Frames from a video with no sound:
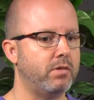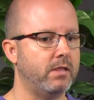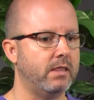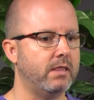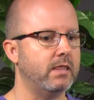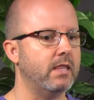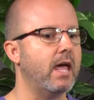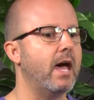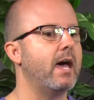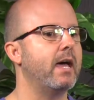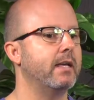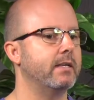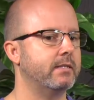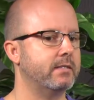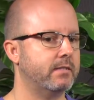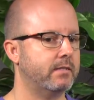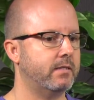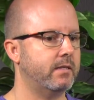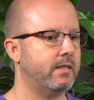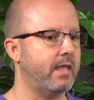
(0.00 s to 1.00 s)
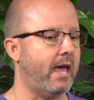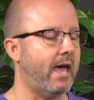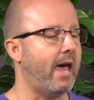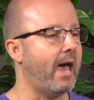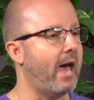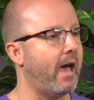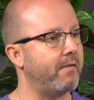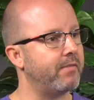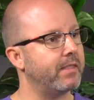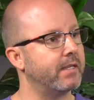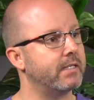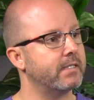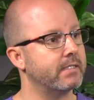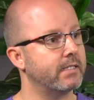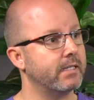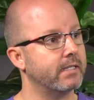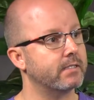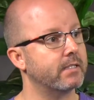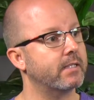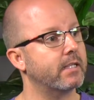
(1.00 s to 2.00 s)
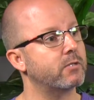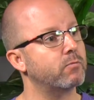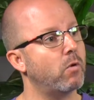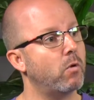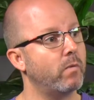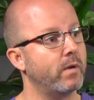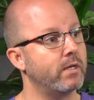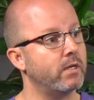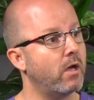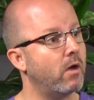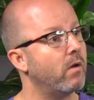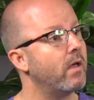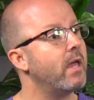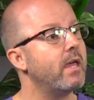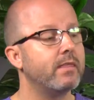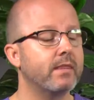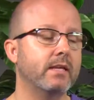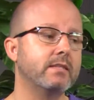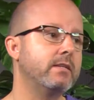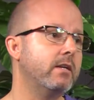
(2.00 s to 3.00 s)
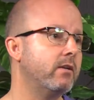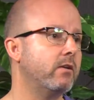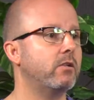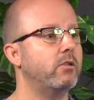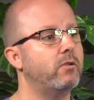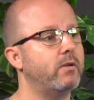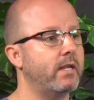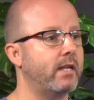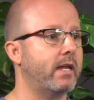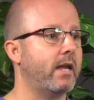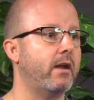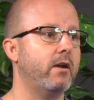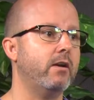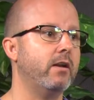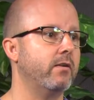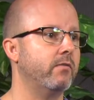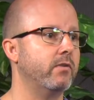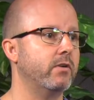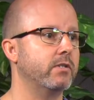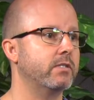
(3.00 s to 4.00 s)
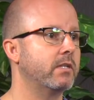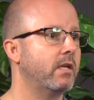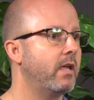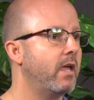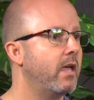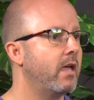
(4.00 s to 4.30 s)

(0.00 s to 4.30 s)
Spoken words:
plus that have the disease. And that's what we know. That's not including caregivers.